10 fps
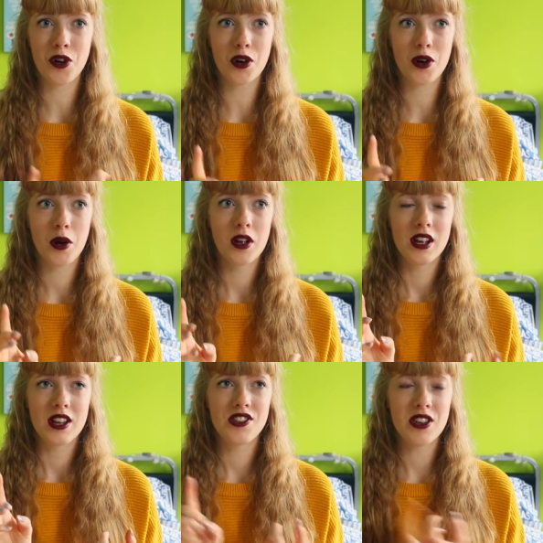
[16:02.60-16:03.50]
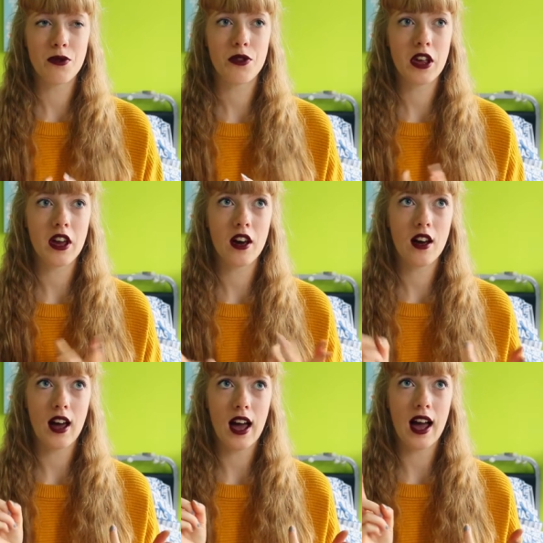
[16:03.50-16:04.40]
4,
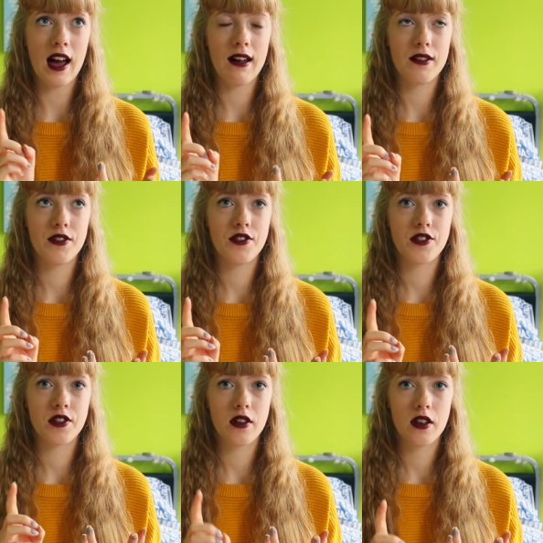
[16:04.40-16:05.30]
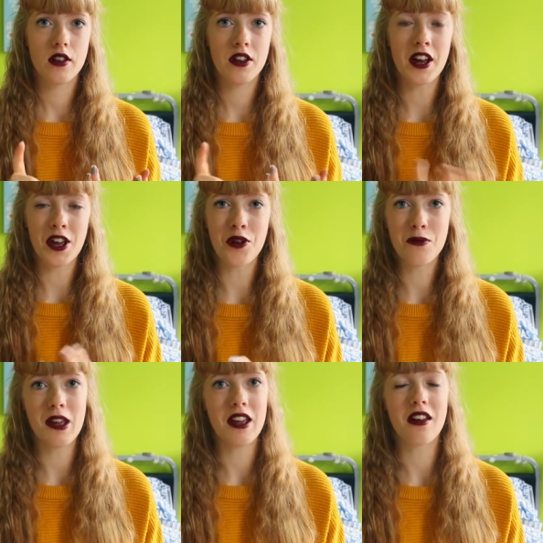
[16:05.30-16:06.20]
Cynthia and
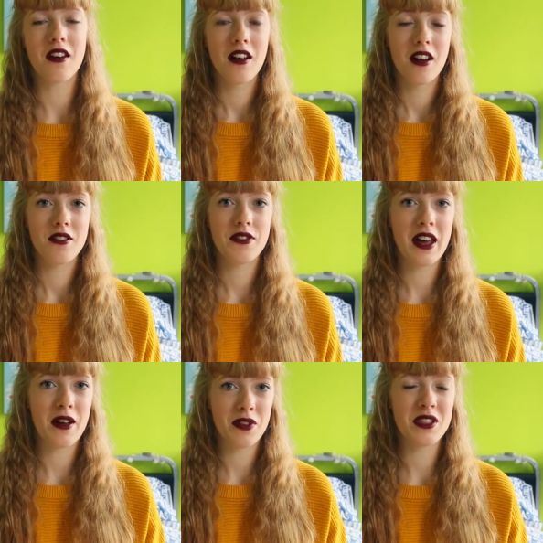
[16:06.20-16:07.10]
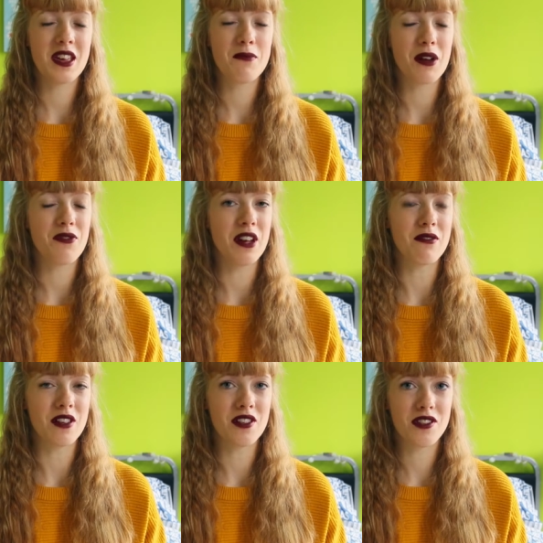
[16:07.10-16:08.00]
Naomi. I think they're my
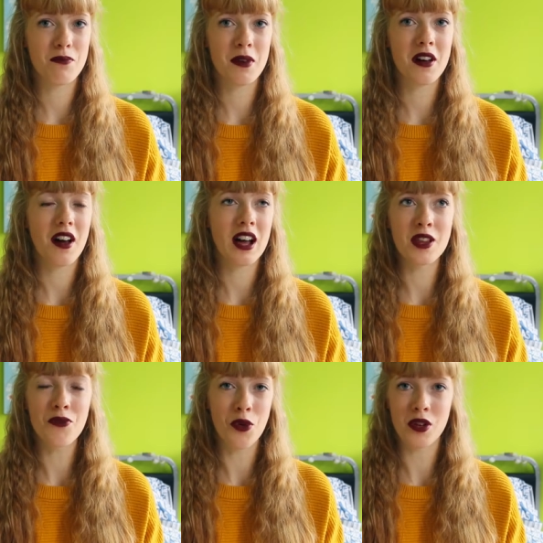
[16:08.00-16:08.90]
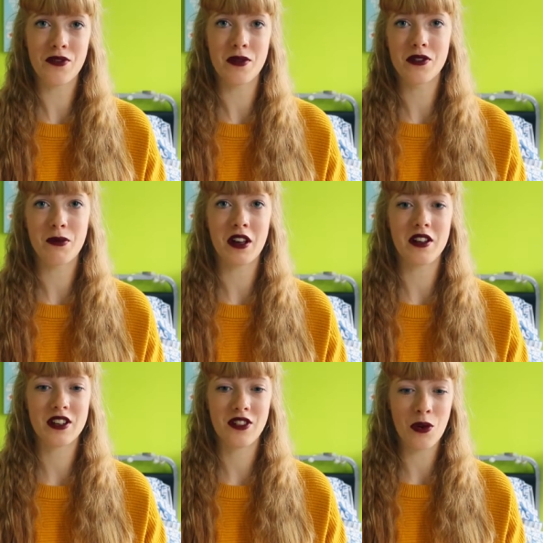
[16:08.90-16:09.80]
favourites, but I love all of them, to be
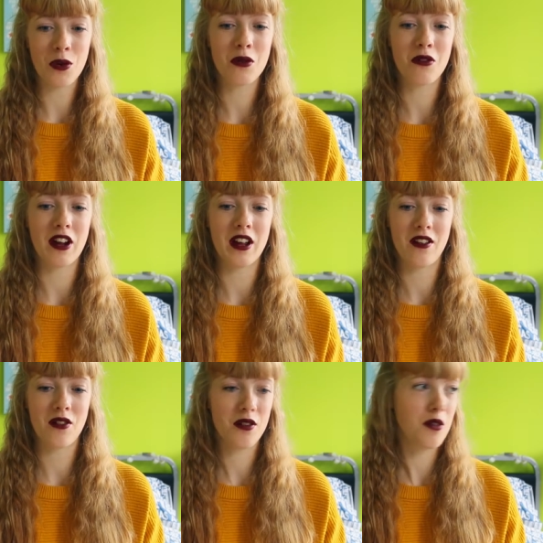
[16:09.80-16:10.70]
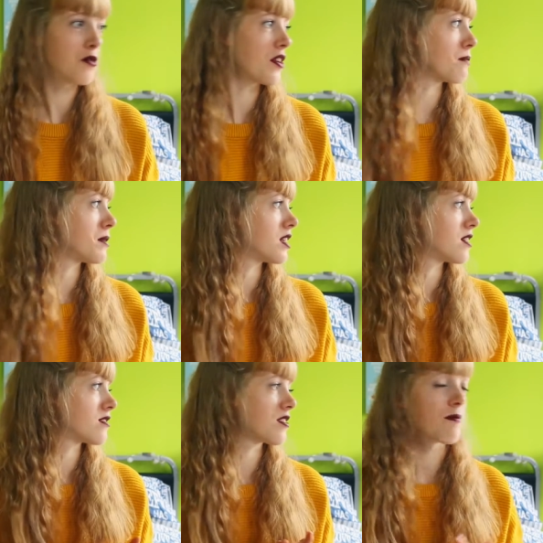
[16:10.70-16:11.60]
honest. All great, all
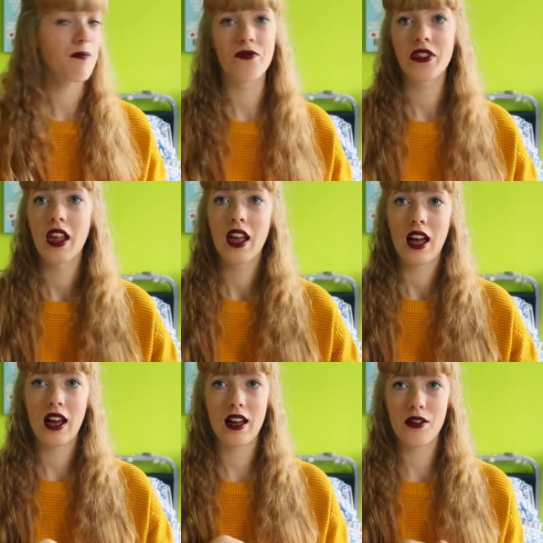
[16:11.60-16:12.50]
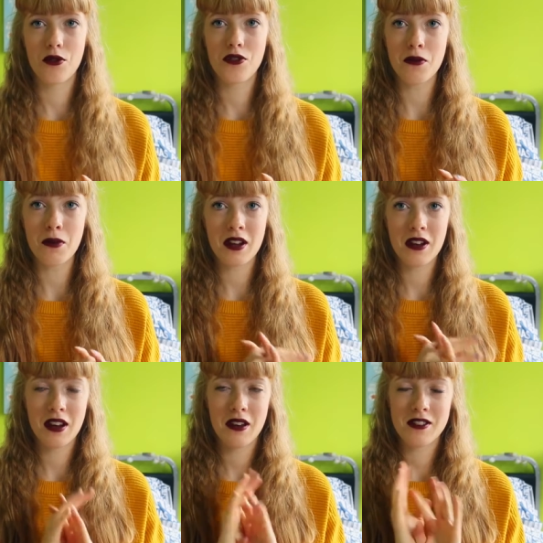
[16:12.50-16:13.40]
fabulous. And also my
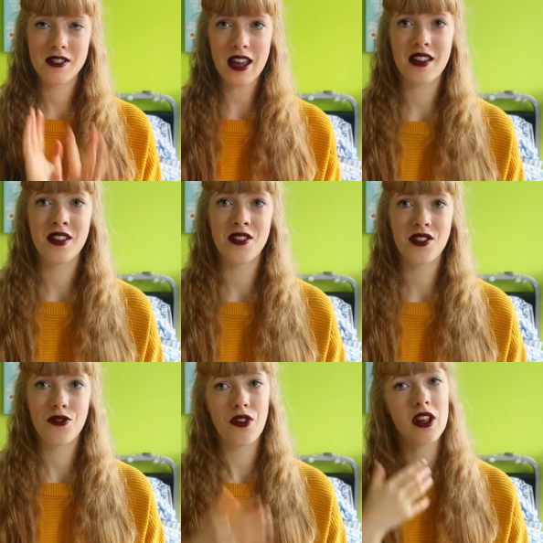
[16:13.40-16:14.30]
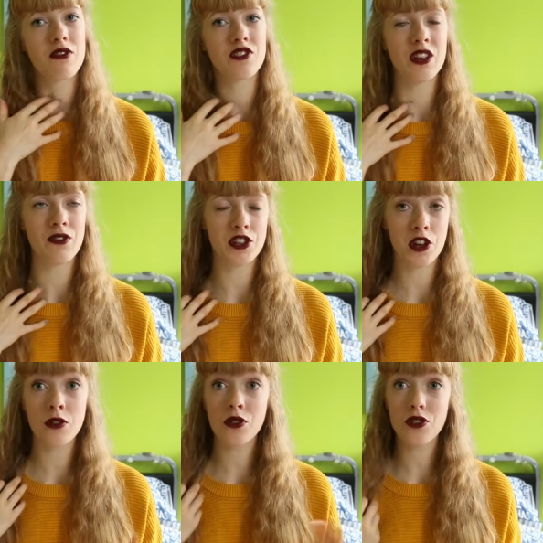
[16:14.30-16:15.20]
second favourite TV
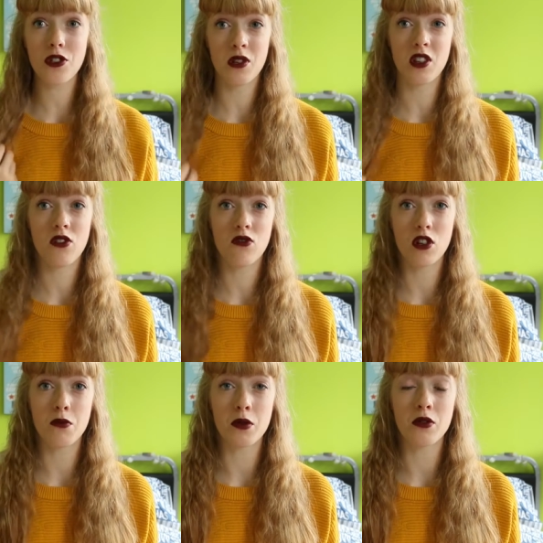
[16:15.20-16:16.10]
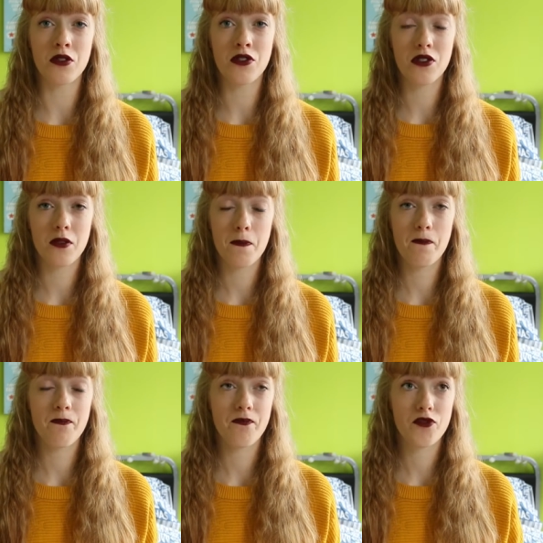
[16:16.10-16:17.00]
show is also another RuPaul's
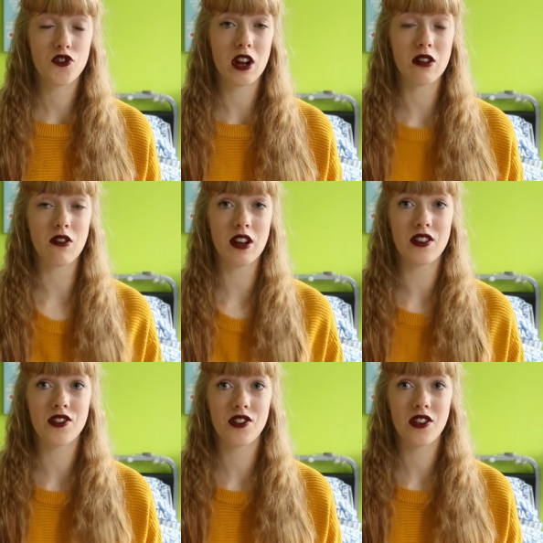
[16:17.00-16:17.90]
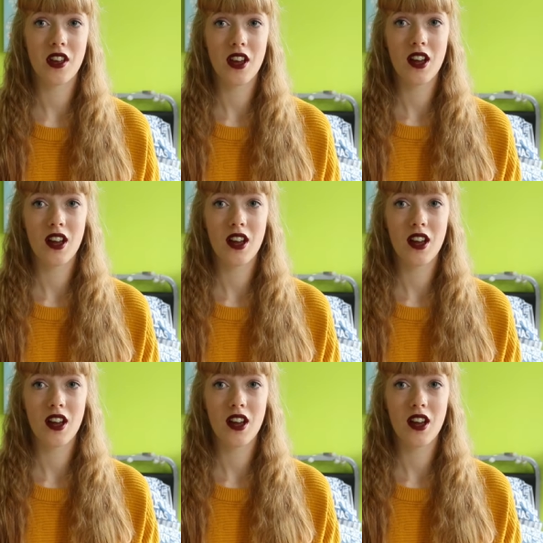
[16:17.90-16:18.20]
Drag Race